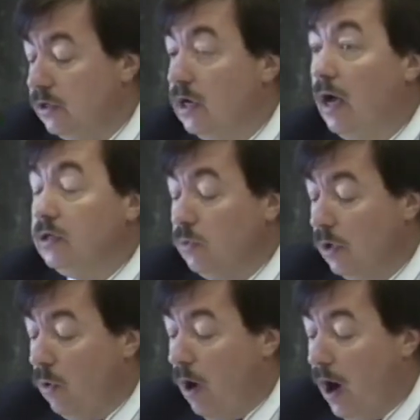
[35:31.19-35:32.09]
does
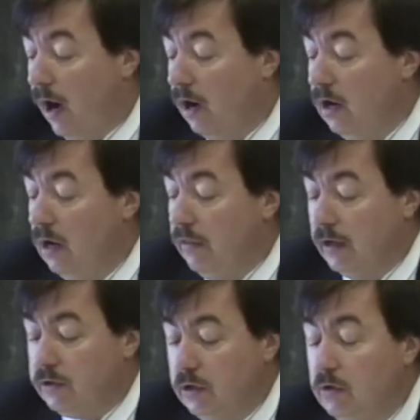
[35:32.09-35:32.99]
require
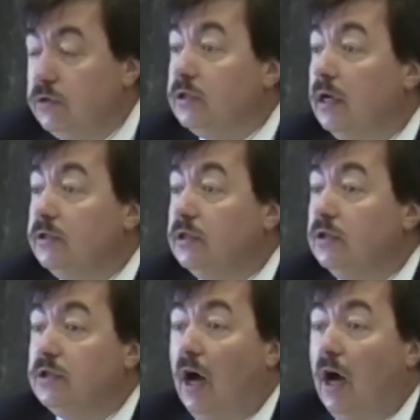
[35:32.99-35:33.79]
that two senses